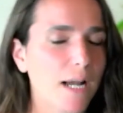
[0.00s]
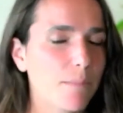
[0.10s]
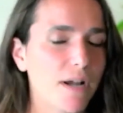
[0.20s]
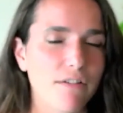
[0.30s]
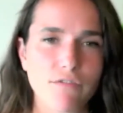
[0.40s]
at
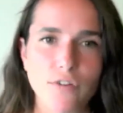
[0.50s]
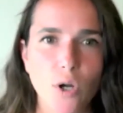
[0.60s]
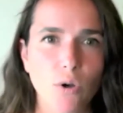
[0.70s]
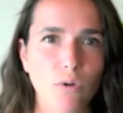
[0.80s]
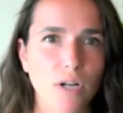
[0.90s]
my
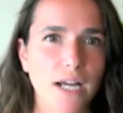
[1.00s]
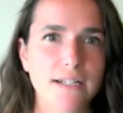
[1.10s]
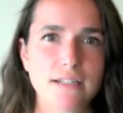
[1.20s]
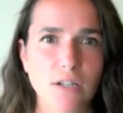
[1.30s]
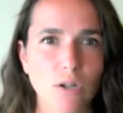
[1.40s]
phone
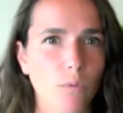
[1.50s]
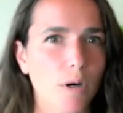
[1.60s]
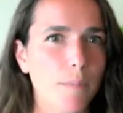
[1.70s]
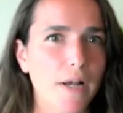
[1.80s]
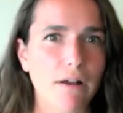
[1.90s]
until we're
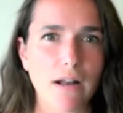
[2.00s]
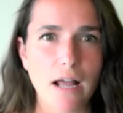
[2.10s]
about